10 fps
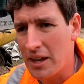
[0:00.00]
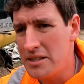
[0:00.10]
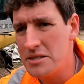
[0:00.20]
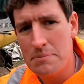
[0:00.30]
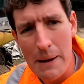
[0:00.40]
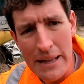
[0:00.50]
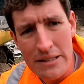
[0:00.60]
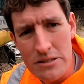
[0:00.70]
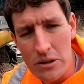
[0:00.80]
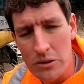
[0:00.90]
It
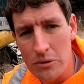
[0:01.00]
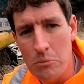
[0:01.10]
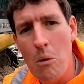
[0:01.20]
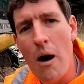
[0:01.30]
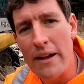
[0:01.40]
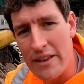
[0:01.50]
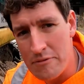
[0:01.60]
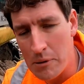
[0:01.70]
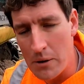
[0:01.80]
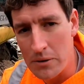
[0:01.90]
depends on why
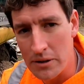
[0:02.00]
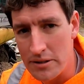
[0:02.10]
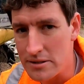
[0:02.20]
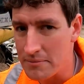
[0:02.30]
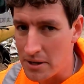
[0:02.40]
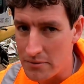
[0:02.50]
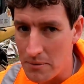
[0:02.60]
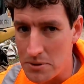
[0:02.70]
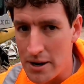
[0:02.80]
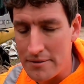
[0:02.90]
they've broken, because
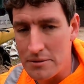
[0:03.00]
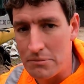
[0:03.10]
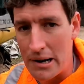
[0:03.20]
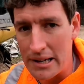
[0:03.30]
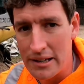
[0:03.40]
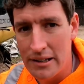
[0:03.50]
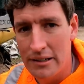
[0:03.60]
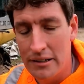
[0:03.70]
sometimes rubber tracks can break